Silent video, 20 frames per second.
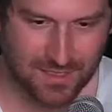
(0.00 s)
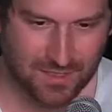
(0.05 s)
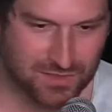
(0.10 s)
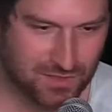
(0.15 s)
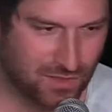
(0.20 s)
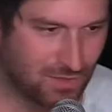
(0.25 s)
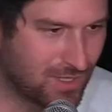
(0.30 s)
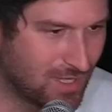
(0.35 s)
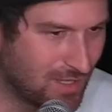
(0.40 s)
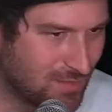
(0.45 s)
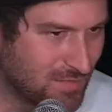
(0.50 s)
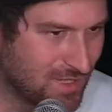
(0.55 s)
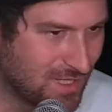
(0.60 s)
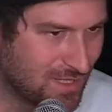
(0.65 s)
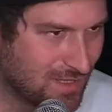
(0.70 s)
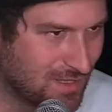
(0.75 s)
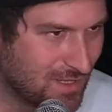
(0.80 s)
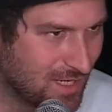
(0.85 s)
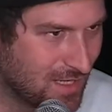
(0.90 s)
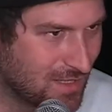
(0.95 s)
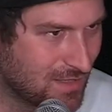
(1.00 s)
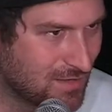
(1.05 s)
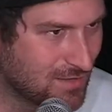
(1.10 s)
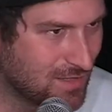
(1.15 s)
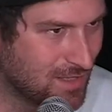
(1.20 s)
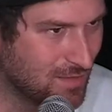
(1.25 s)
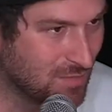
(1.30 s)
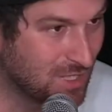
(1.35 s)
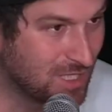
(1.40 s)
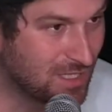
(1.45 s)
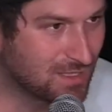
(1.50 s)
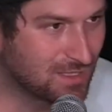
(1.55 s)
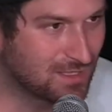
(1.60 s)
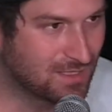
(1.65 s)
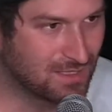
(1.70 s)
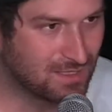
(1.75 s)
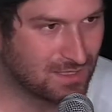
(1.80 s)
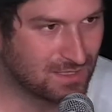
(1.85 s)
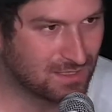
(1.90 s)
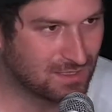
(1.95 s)
So I come there and
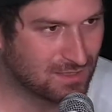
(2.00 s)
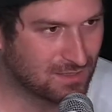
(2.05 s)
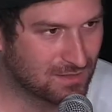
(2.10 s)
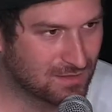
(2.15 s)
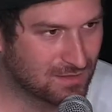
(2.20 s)
immediately